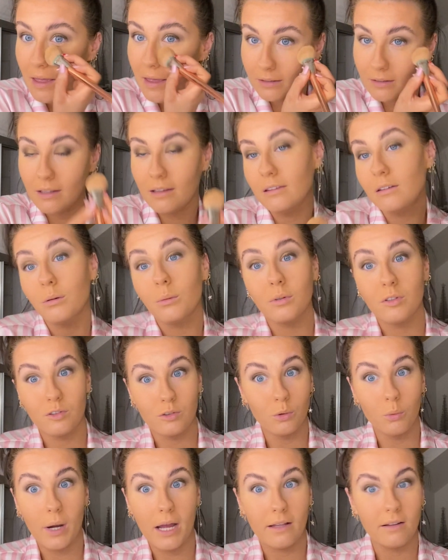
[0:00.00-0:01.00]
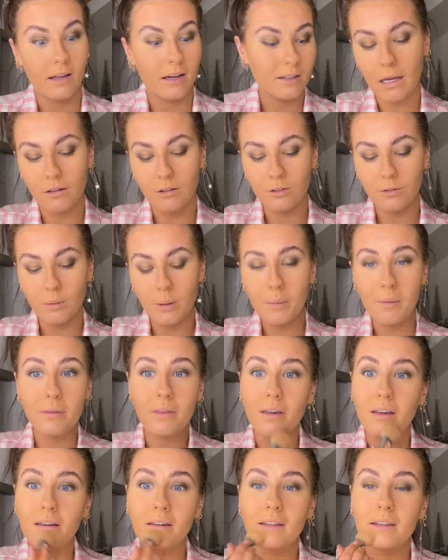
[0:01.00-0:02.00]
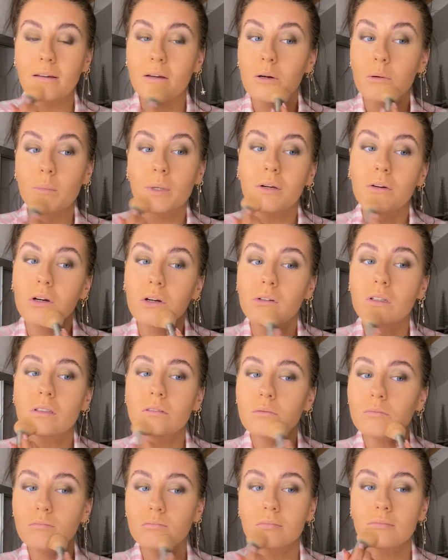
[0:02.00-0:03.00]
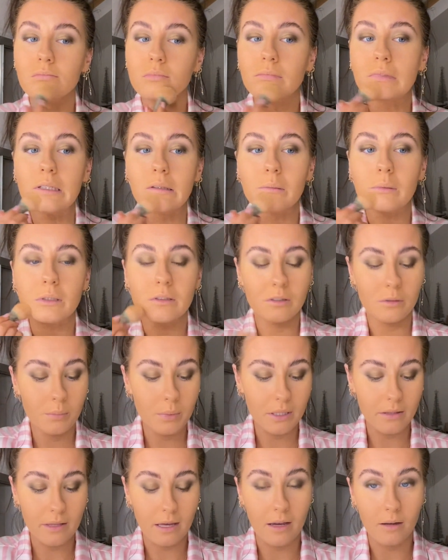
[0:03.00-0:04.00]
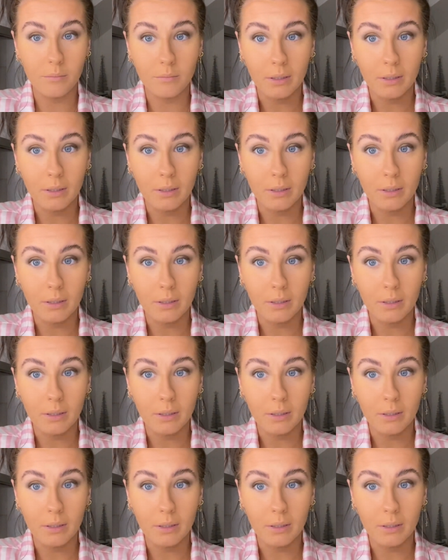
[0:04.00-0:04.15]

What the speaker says: And then there was Zoella. I just remember thinking like, oh my god, I want to be them.